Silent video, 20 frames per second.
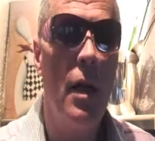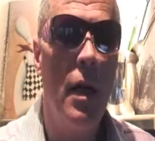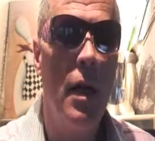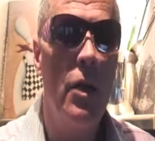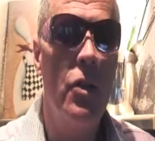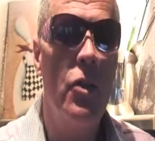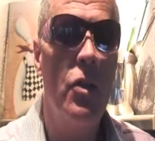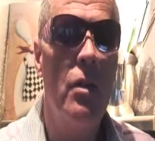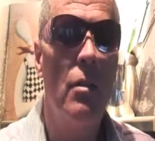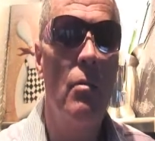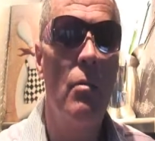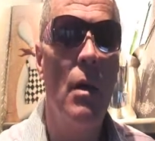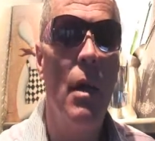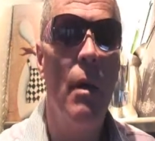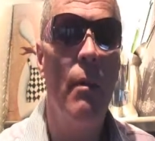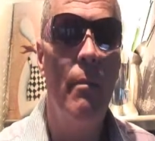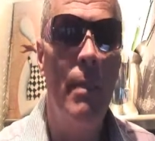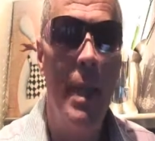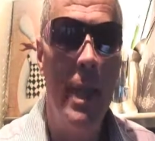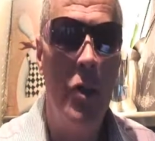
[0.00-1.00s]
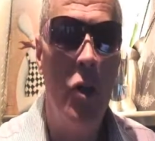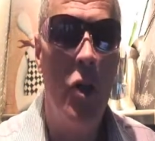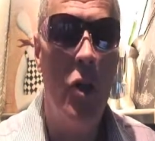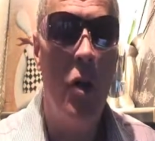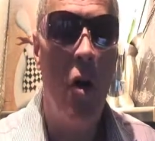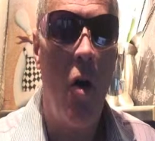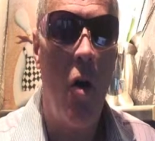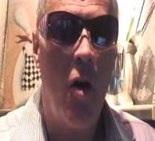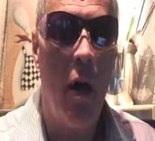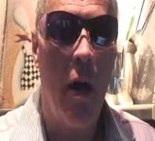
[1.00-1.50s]
Custom Midget
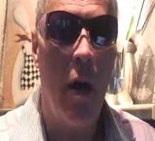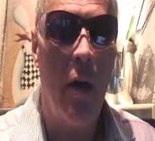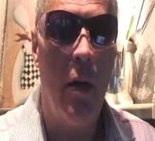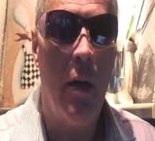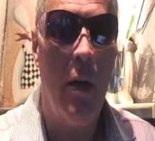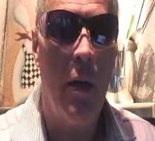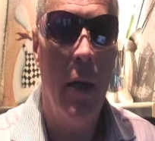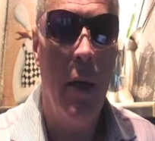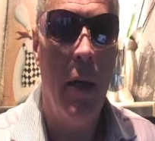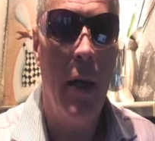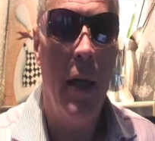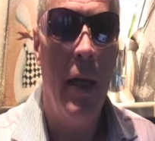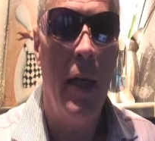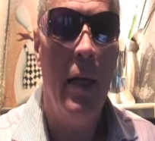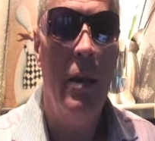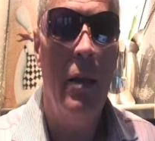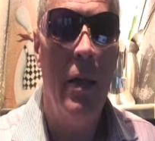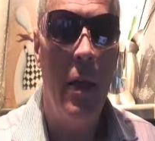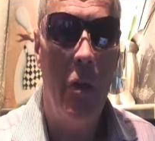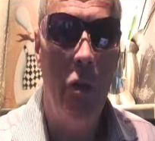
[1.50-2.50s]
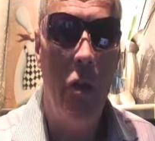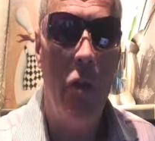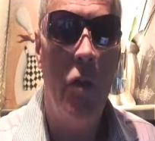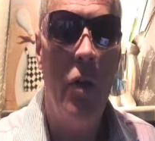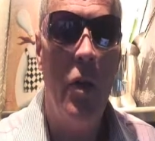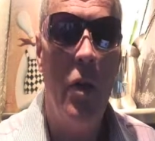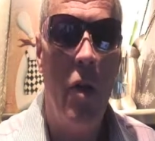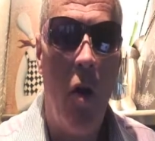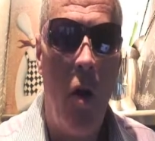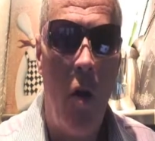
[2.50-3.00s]
car. This
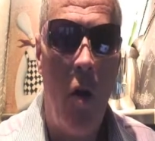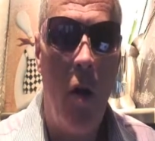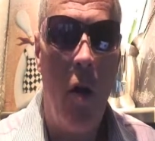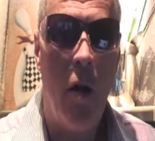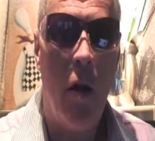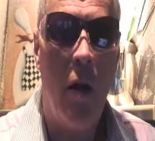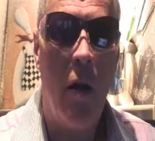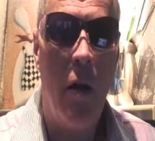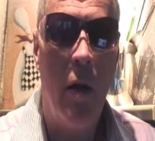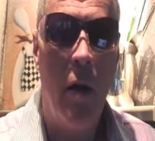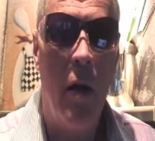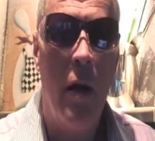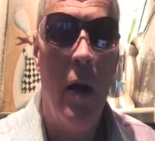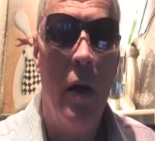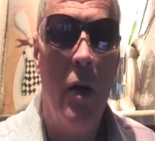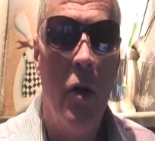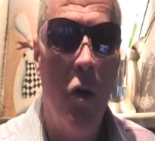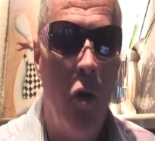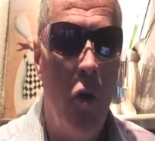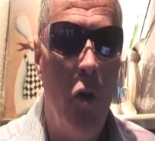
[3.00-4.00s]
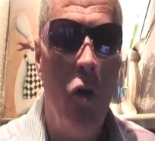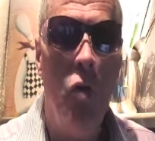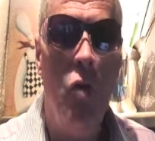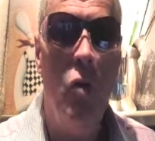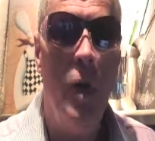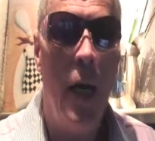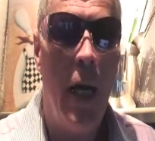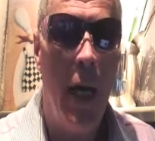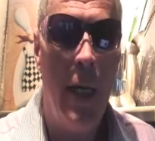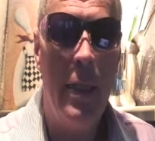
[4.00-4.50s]
is a car you
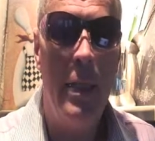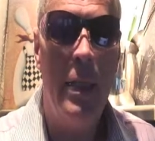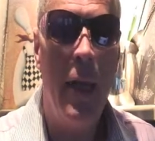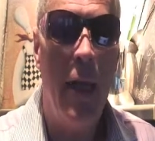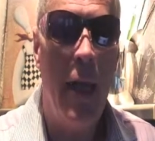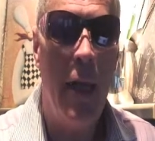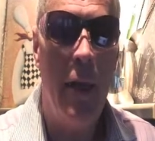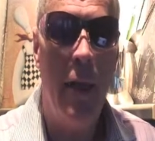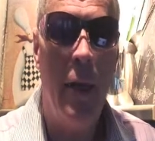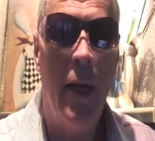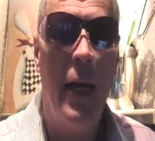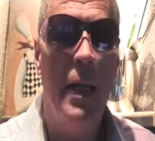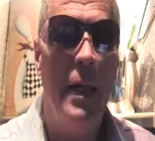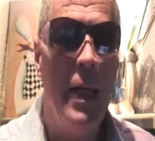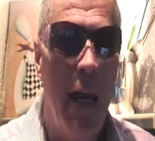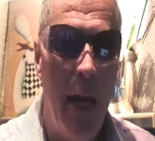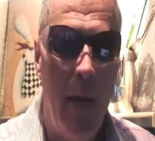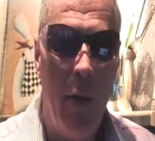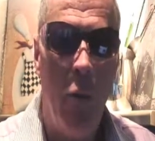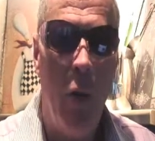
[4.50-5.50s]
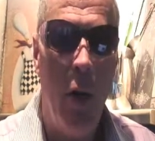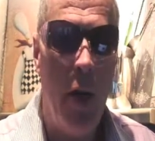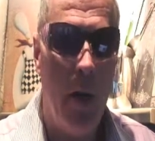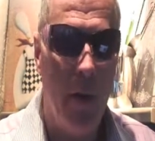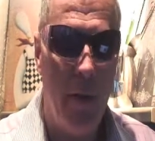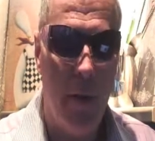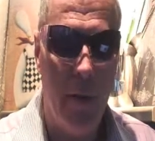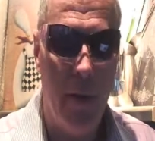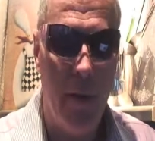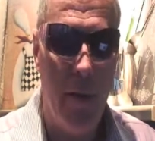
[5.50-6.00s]
do not take a date
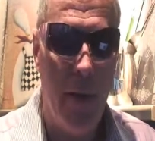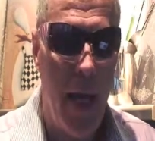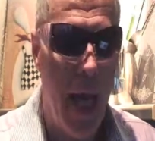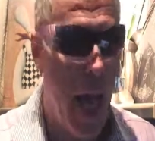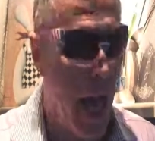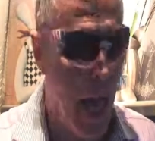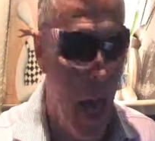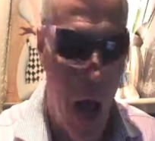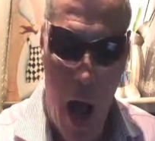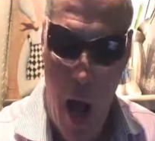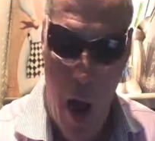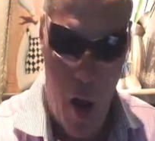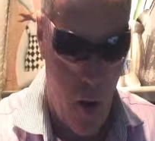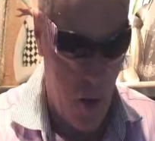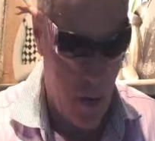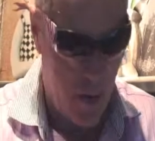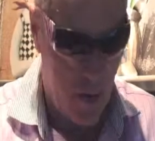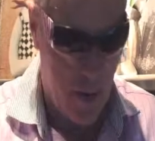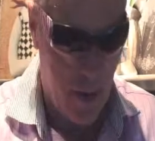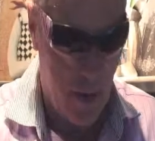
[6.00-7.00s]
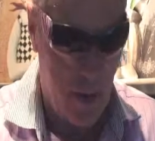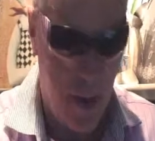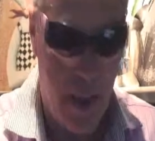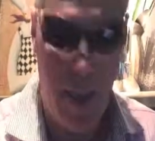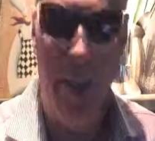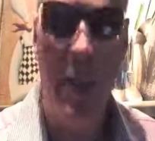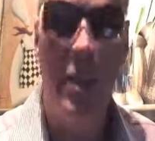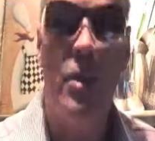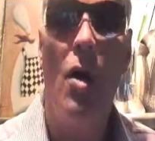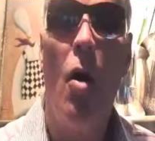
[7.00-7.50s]
with at all,
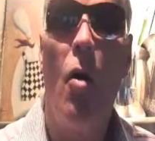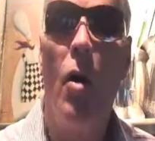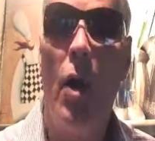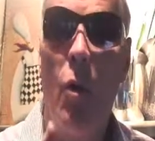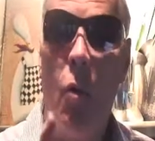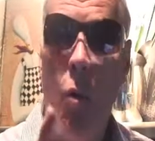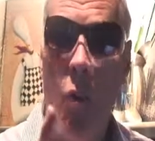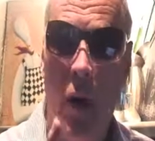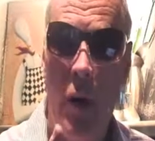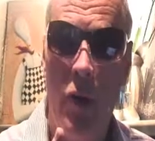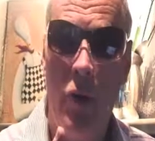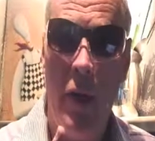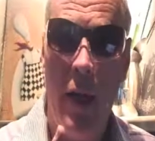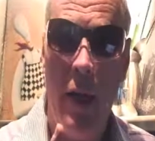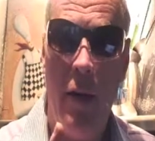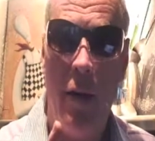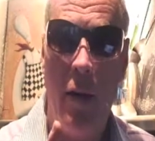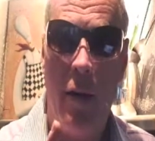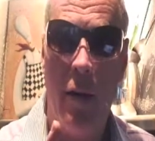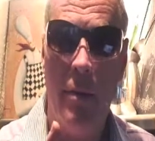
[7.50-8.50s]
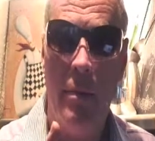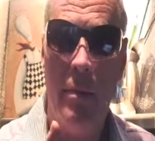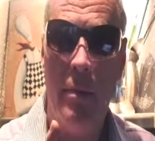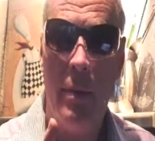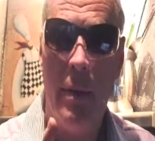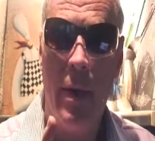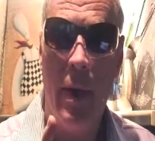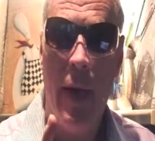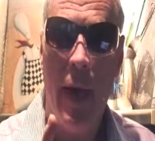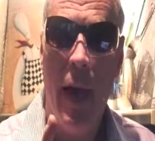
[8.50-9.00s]
because it's only a one-seater.
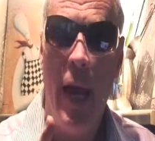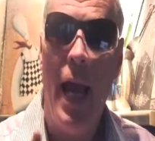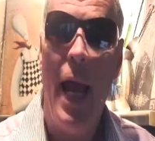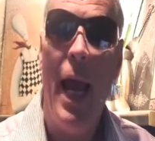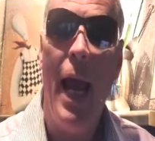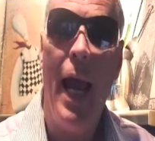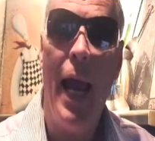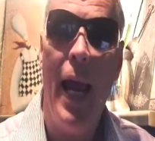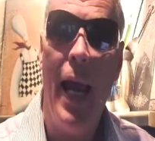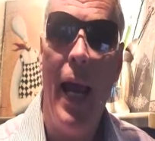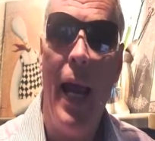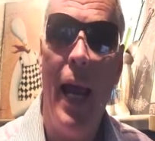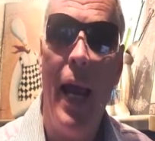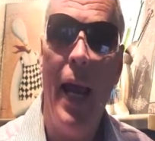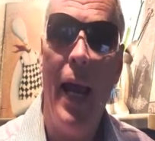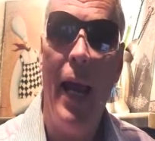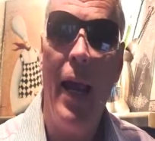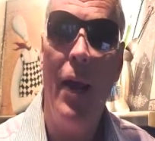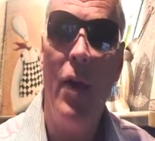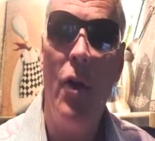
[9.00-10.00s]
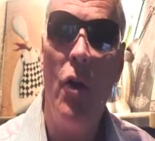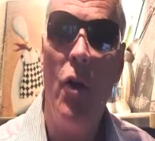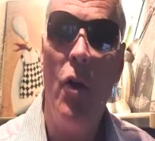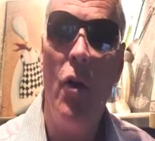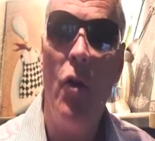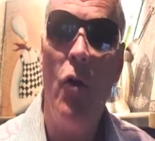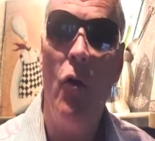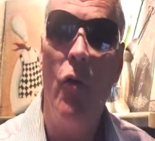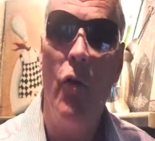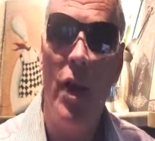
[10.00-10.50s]
And
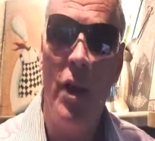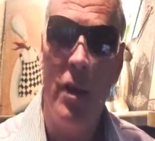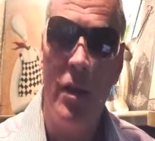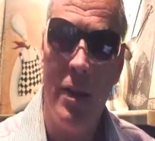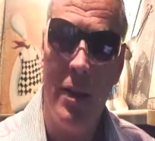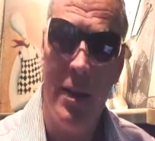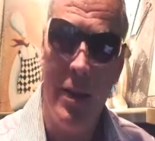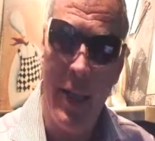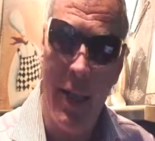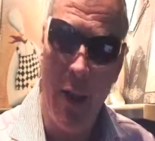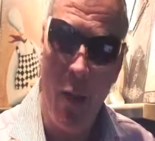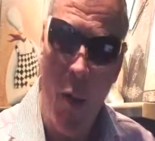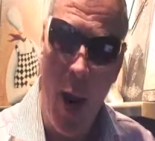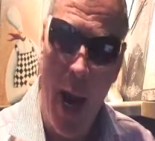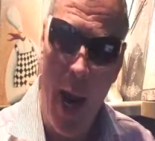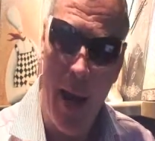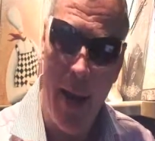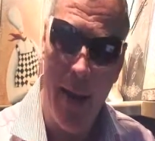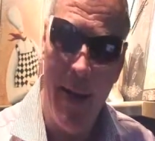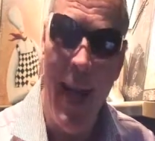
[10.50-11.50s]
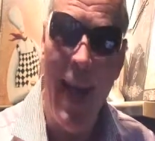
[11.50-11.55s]
you're fixing to see why.